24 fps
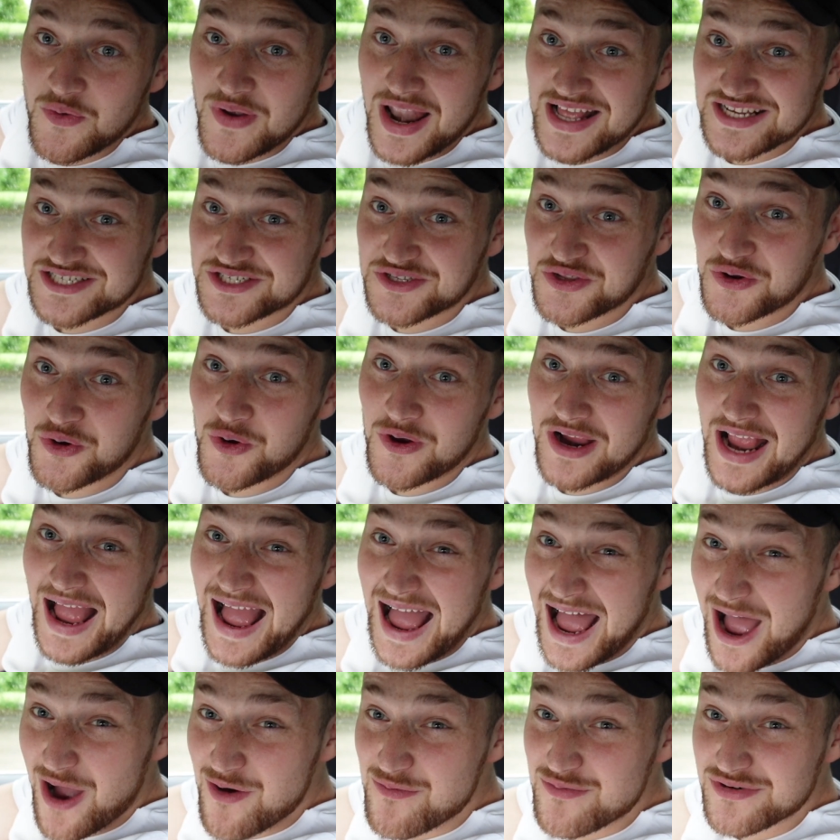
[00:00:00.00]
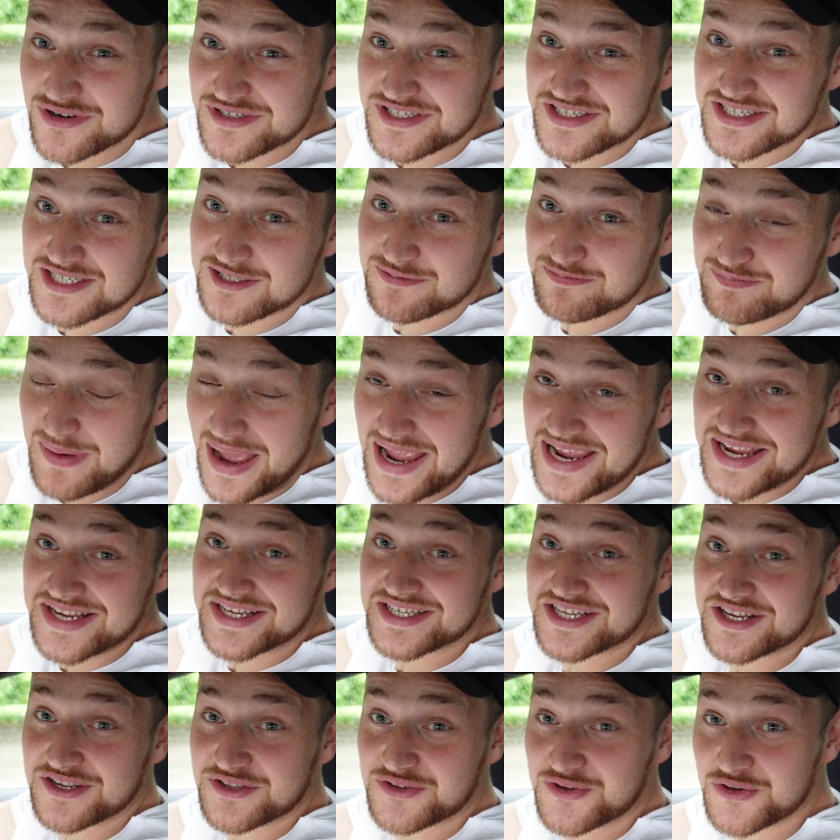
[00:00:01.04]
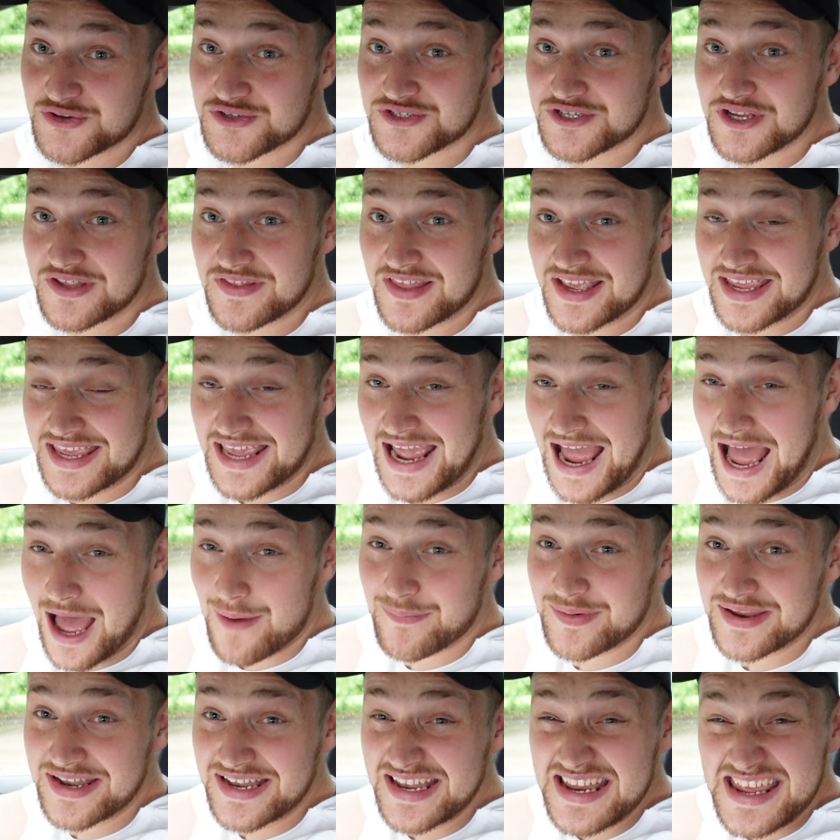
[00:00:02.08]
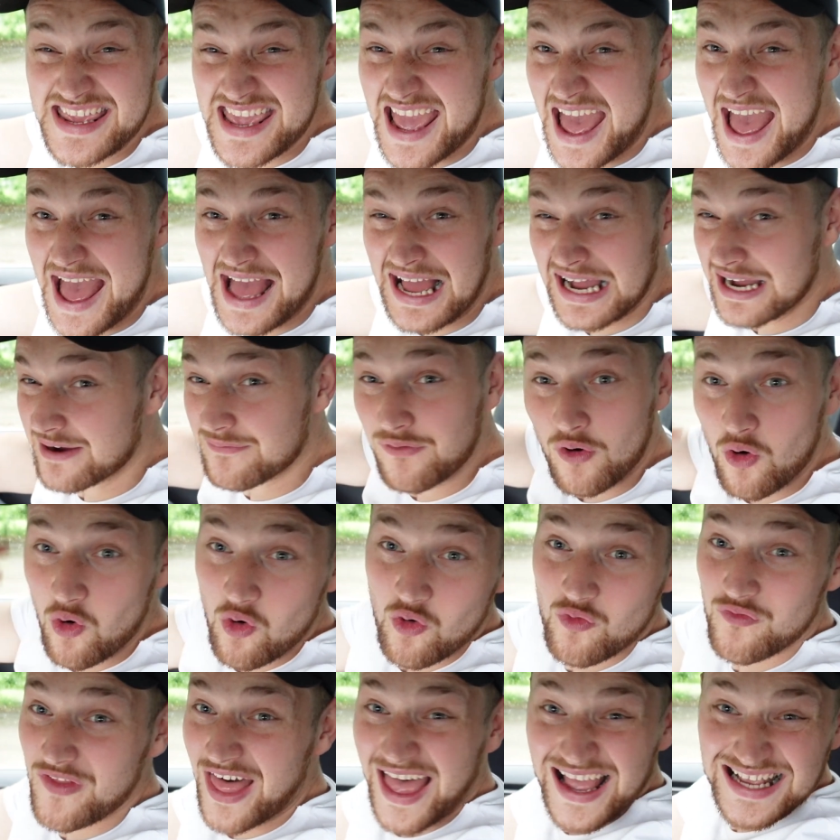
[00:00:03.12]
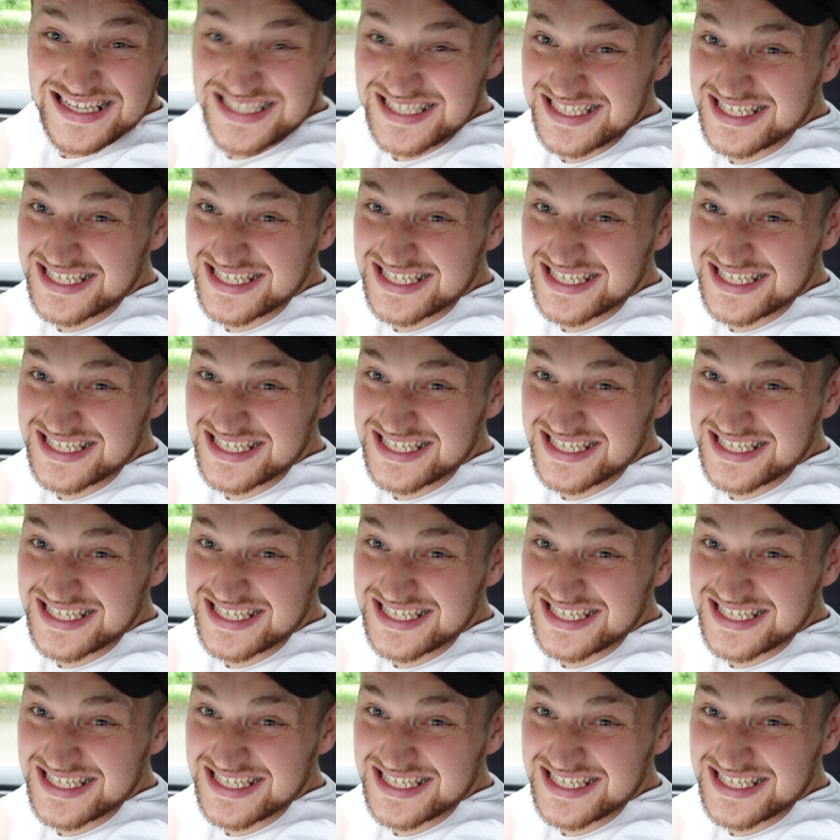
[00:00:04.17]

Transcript: let's talk, how much space does the cabin get of all that